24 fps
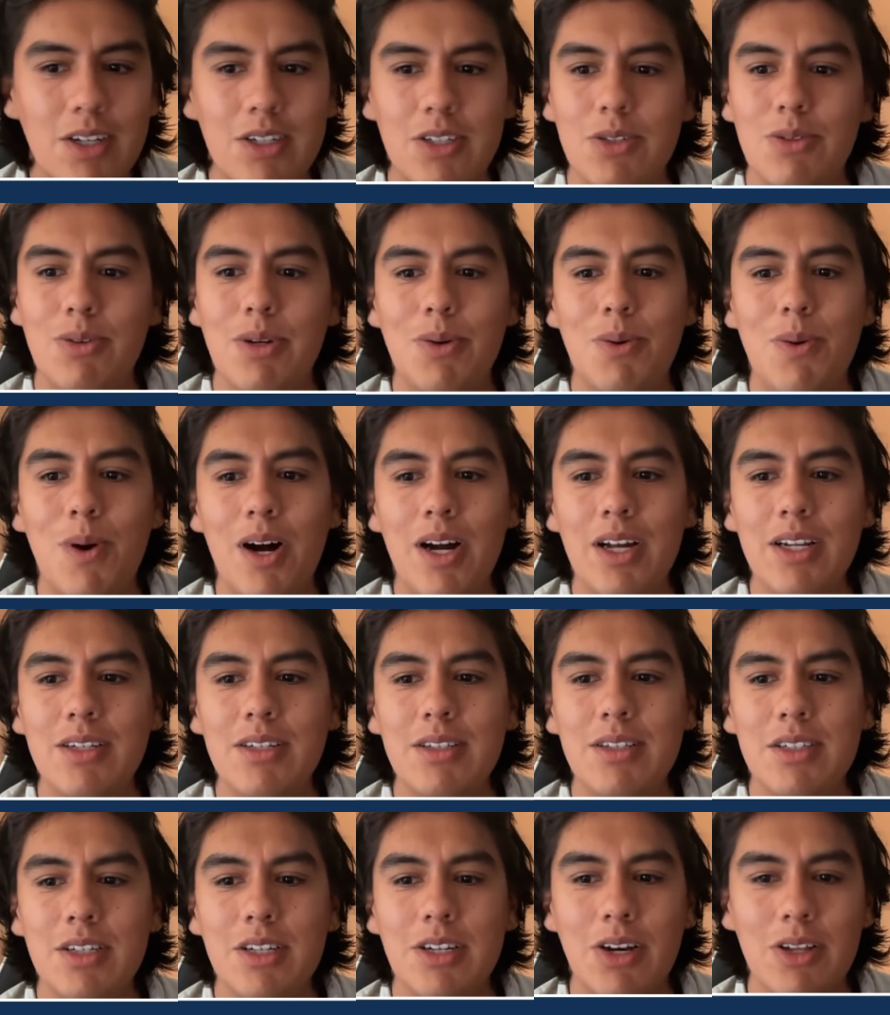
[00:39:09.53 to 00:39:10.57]
Do we
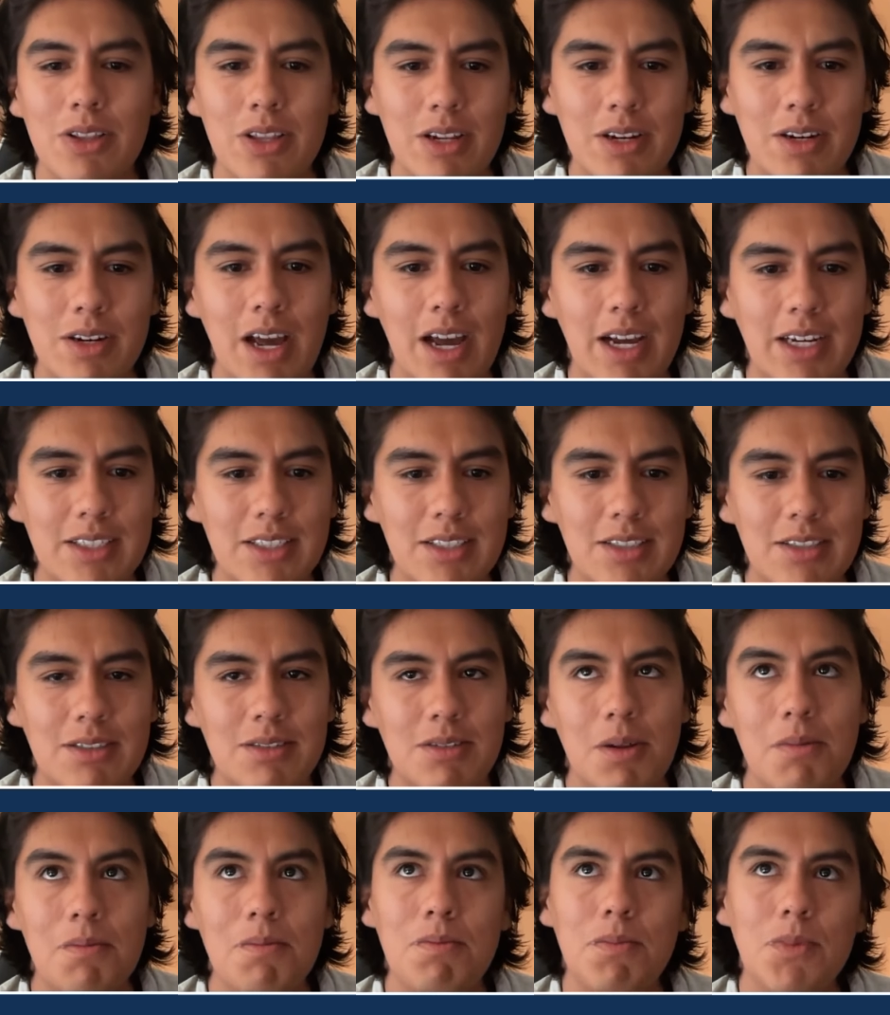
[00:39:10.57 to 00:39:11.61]
want, the
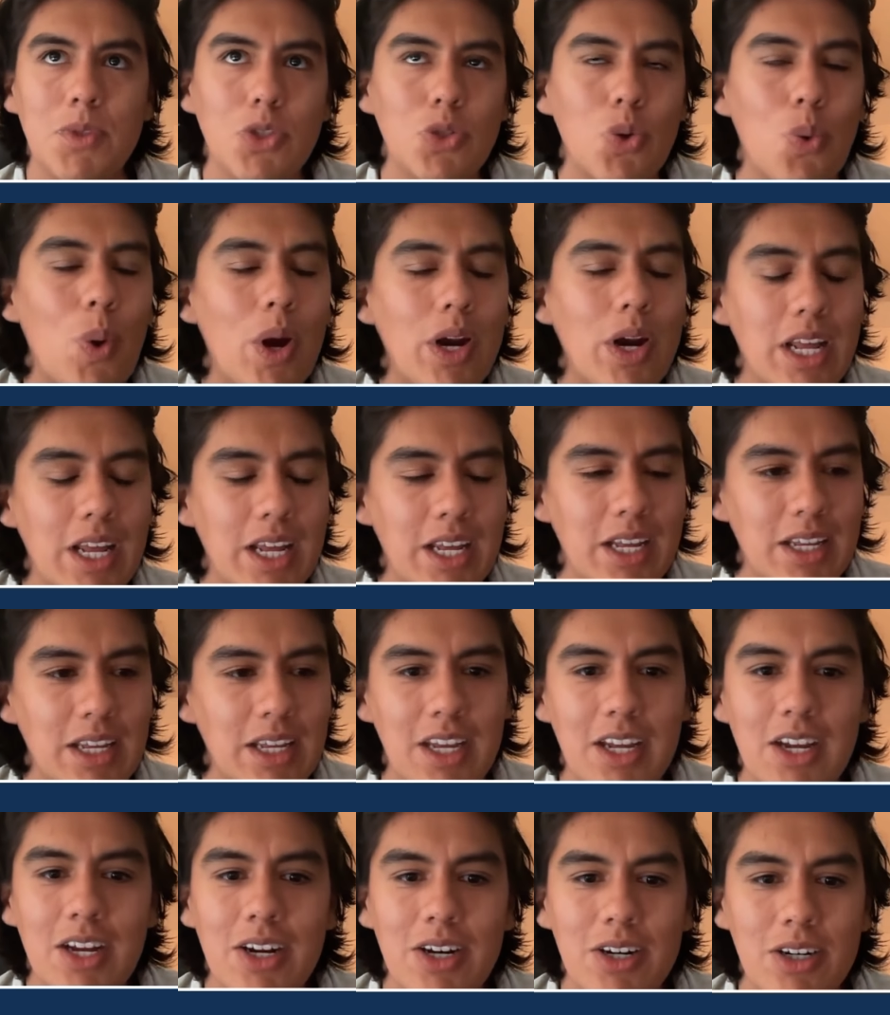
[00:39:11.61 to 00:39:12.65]
next 20
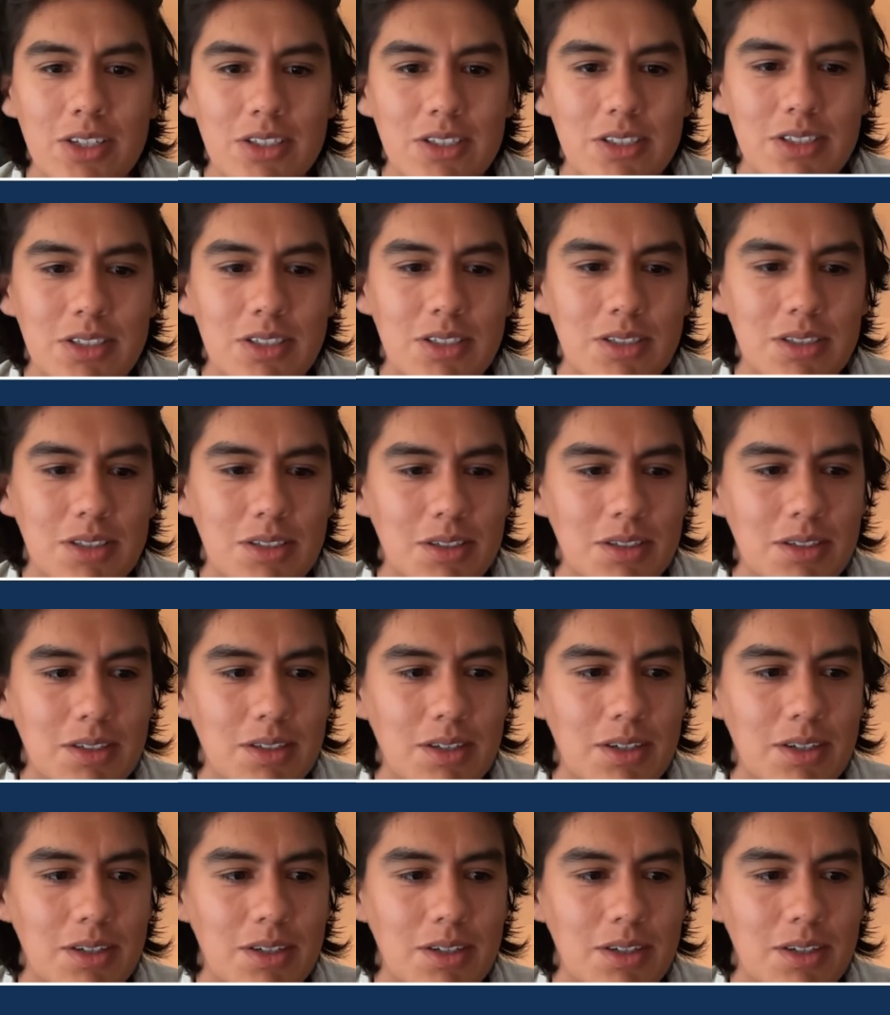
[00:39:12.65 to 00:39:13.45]
years